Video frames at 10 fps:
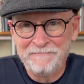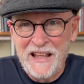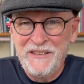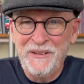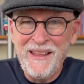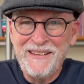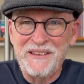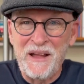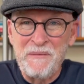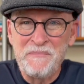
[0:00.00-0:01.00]
Until next
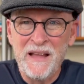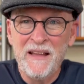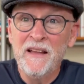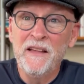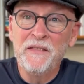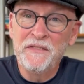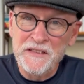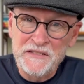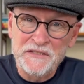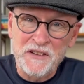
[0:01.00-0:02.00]
time,
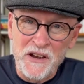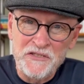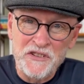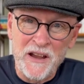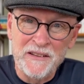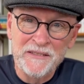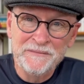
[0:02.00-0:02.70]
this is Scott Shade.